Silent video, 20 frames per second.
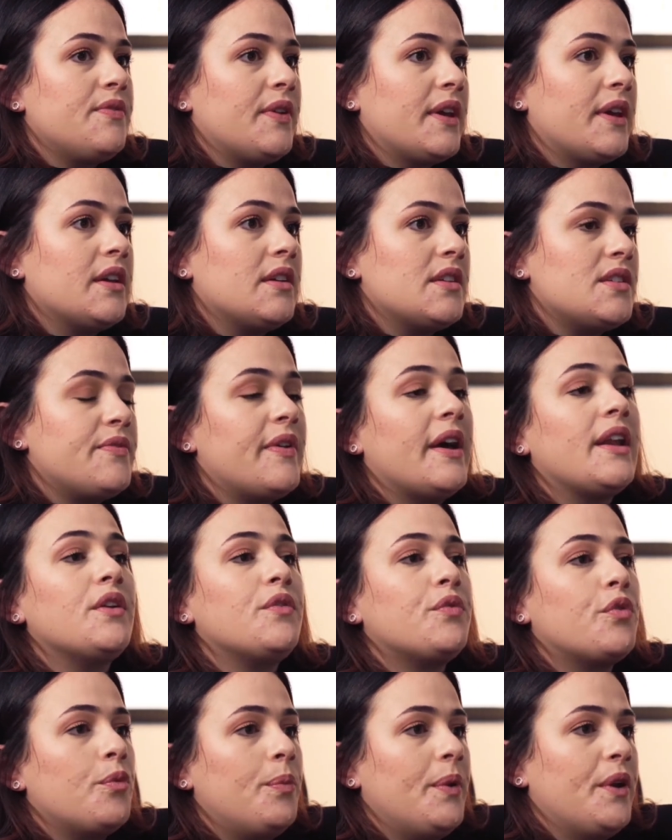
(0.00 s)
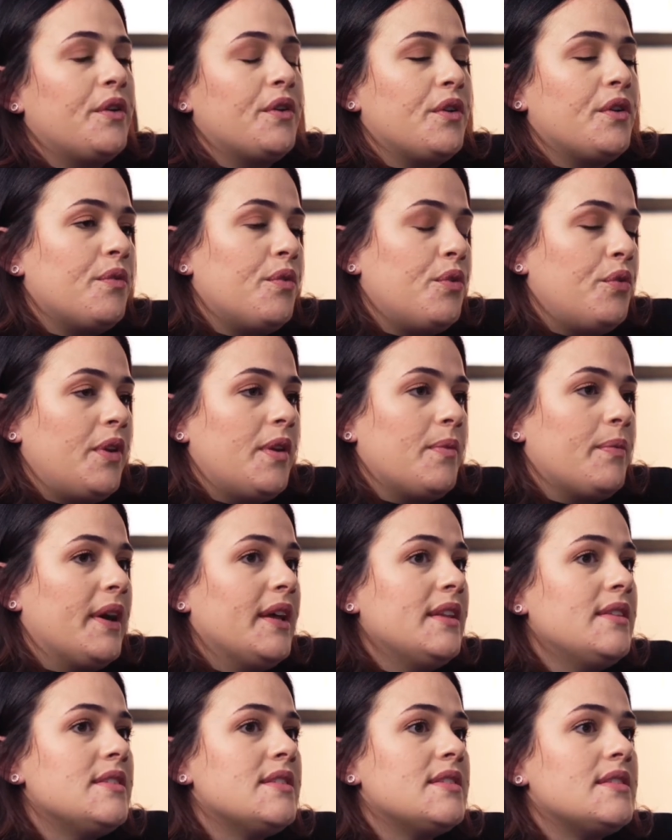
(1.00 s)
figures valid for a period of 3
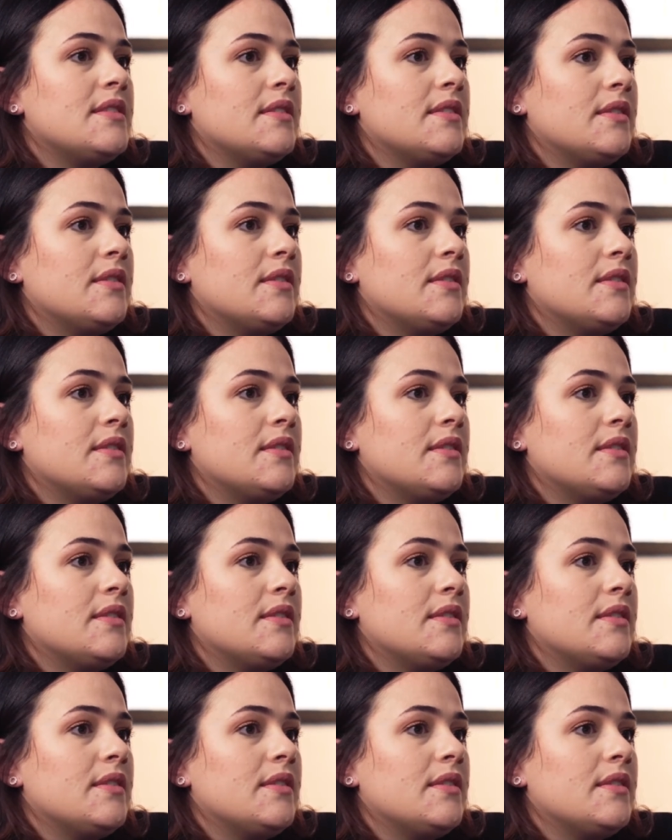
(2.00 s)
months.